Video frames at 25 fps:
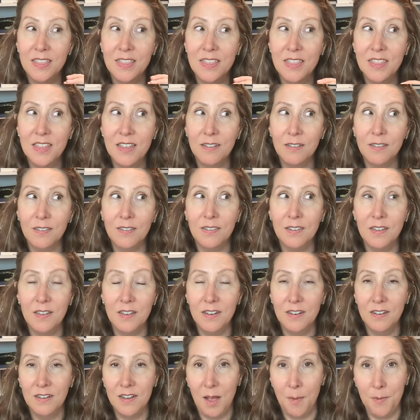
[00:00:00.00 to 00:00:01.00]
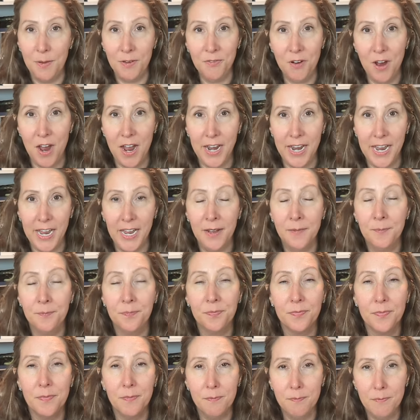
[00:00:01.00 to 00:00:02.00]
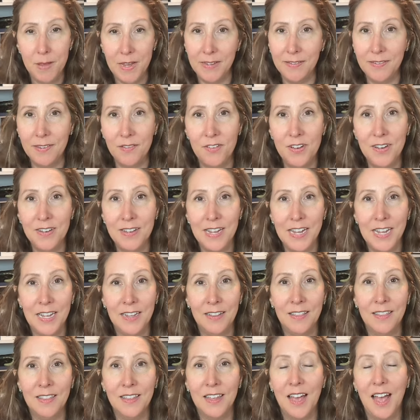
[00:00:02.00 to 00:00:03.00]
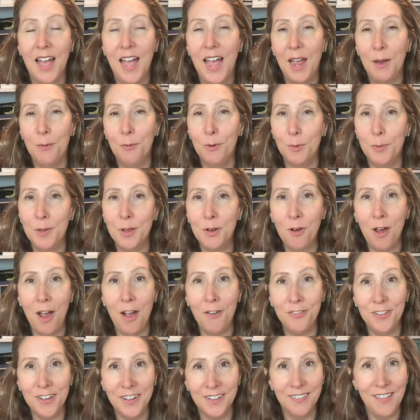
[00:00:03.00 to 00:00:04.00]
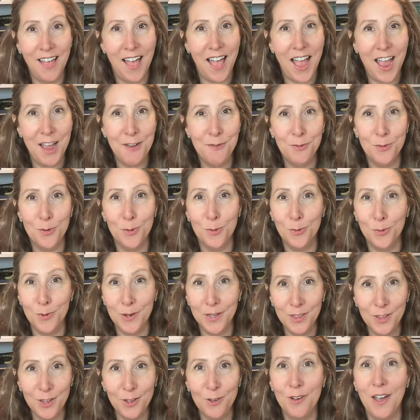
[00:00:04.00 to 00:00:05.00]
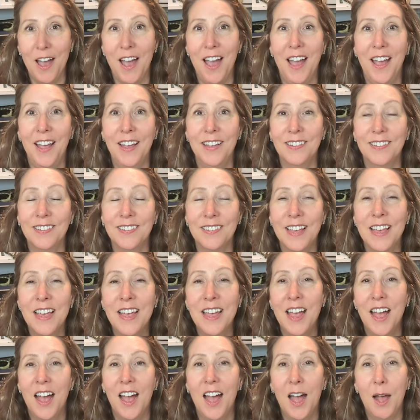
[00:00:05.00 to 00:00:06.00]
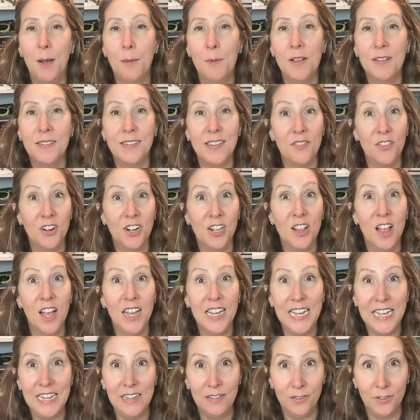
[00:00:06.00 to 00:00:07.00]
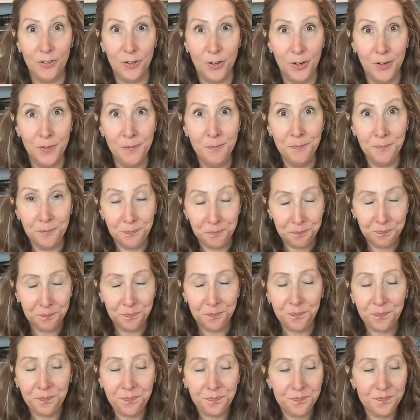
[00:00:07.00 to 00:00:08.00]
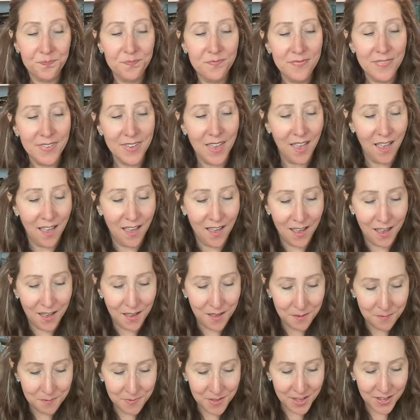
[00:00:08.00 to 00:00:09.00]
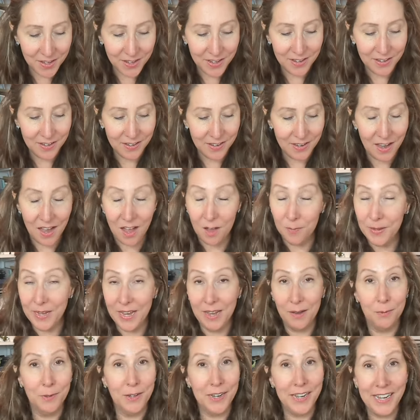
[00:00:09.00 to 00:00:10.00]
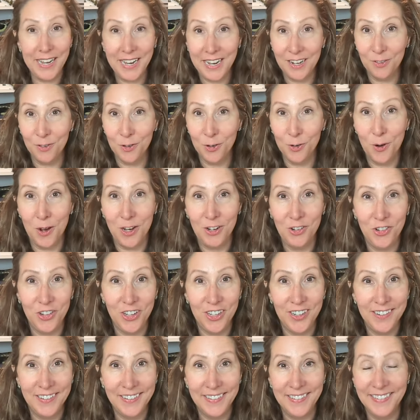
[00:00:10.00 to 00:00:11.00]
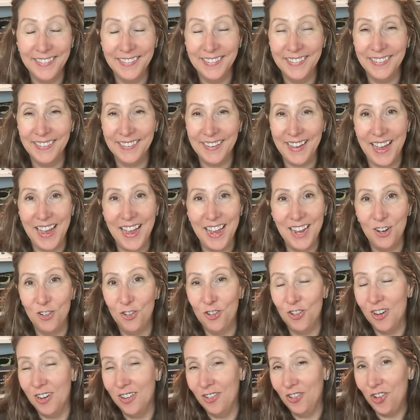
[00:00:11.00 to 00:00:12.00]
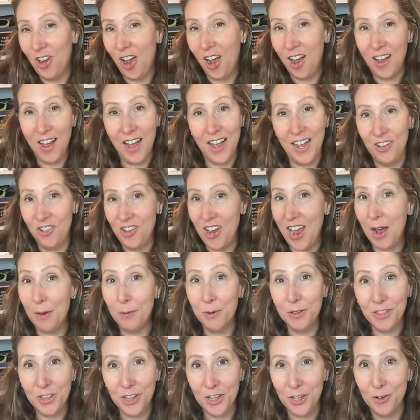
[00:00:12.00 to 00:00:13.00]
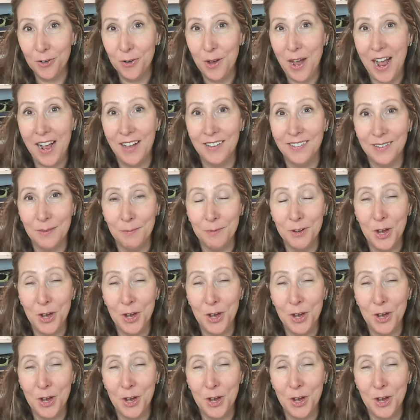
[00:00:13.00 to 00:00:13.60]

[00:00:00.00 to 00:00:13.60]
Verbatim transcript: this coming Friday, May 17th. I will be crafting live with you guys um, at 7 o'clock Eastern. Um, I'll be able to answer questions and ch- uh, chat with you as I'm